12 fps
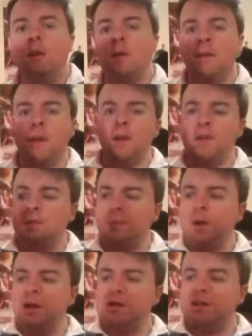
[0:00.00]
Now, the
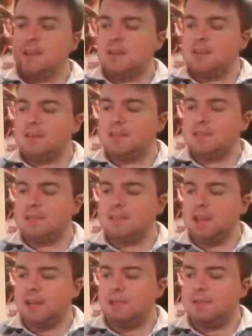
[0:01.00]
box set
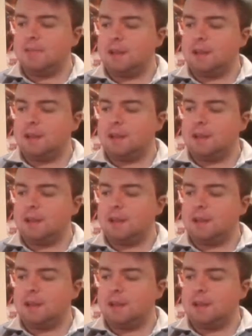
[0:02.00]
itself